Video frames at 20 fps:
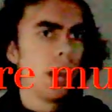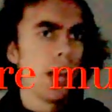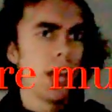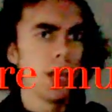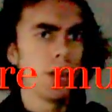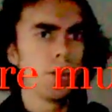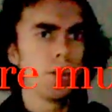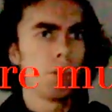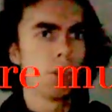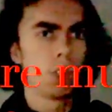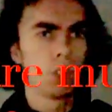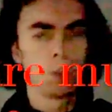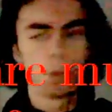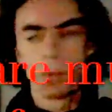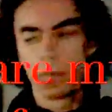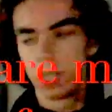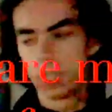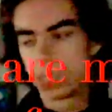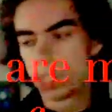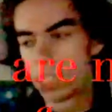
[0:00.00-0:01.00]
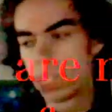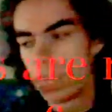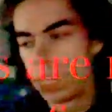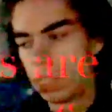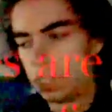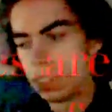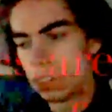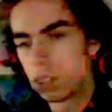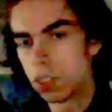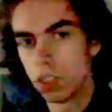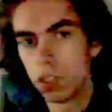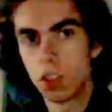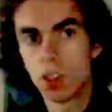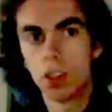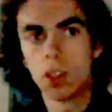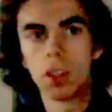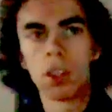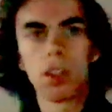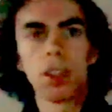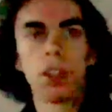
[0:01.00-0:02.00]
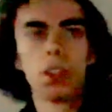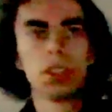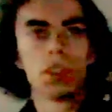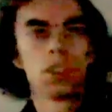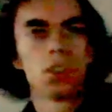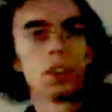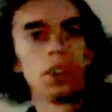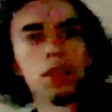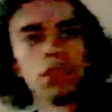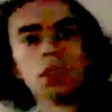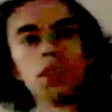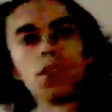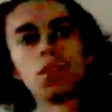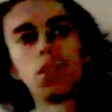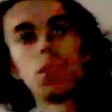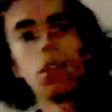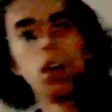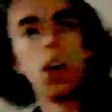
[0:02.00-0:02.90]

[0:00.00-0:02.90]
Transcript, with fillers: animals being skinned to